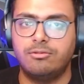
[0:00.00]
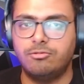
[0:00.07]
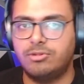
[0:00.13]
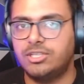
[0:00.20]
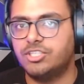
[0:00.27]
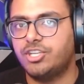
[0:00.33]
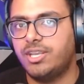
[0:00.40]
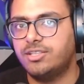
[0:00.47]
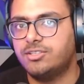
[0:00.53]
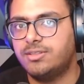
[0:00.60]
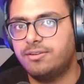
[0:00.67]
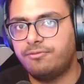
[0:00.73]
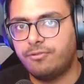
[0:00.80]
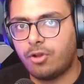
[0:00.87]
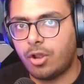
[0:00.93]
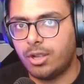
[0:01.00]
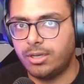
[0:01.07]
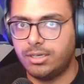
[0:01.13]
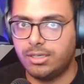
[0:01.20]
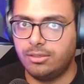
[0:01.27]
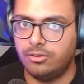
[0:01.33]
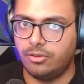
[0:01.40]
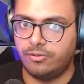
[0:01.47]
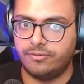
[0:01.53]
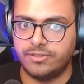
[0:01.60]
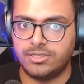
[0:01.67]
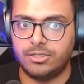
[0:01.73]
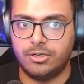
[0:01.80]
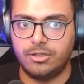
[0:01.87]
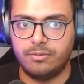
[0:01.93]
You can change the font of a
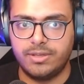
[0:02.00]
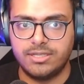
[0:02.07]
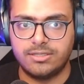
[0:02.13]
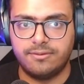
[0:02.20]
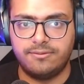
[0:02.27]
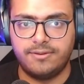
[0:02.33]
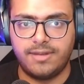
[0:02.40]
certain piece of